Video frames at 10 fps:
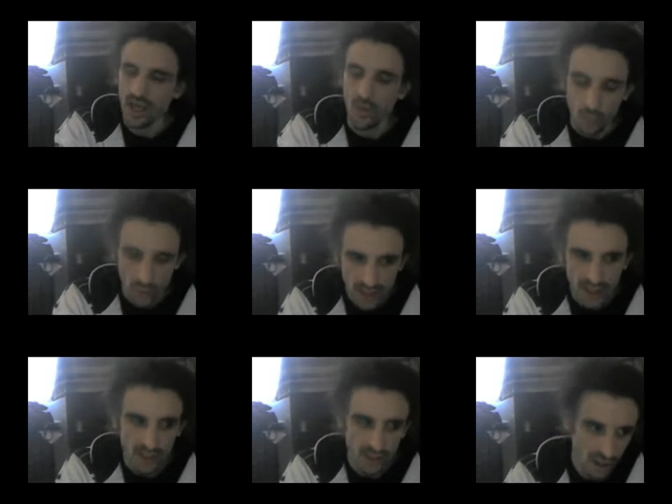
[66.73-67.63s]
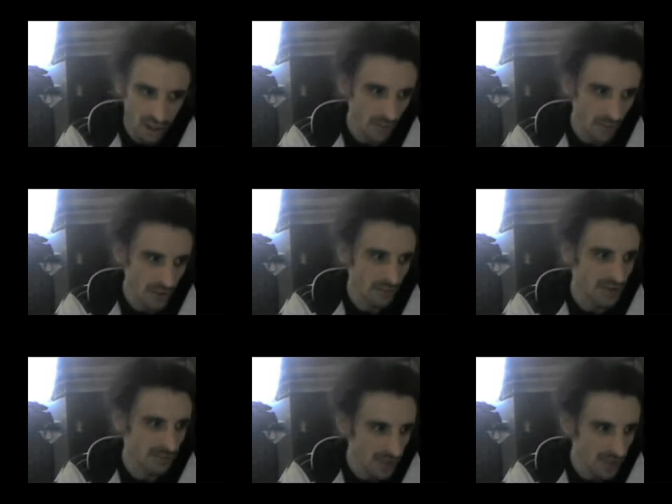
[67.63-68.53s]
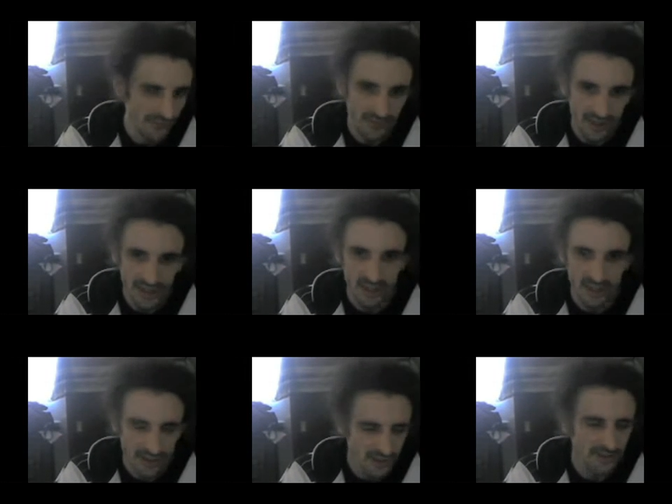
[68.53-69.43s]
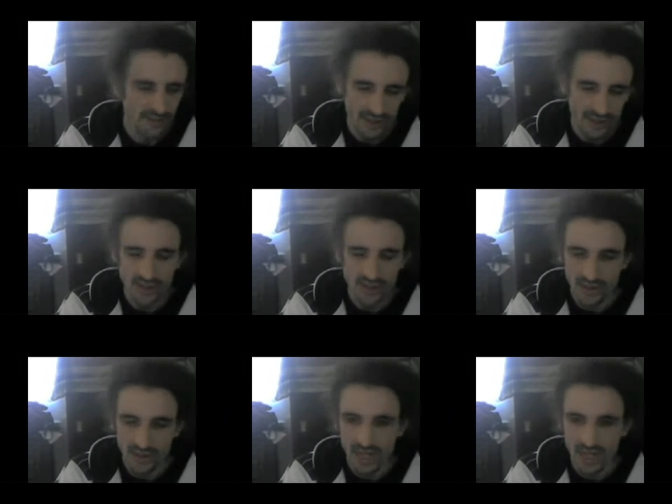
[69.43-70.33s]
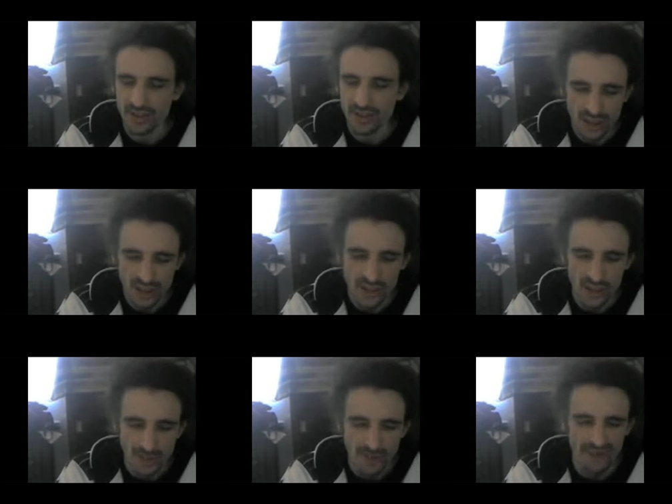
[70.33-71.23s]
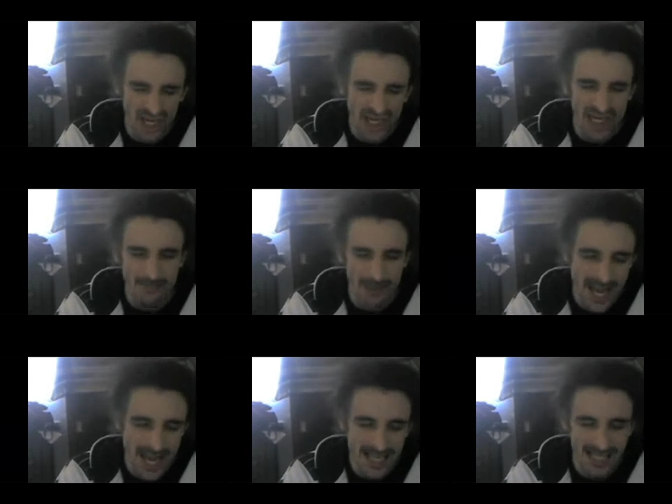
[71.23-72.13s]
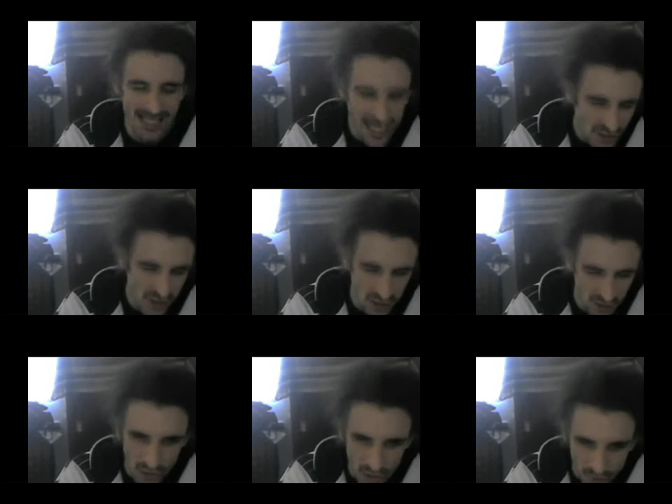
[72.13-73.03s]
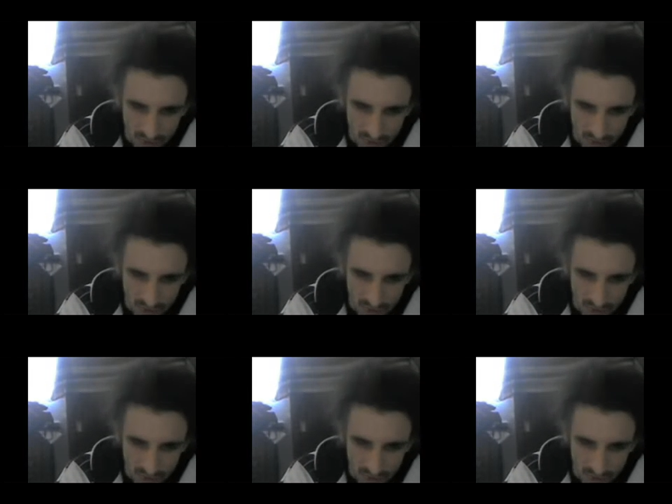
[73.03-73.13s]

A week ago, when it was big fucking news, it really shows how much attention you've been fucking paying attention to.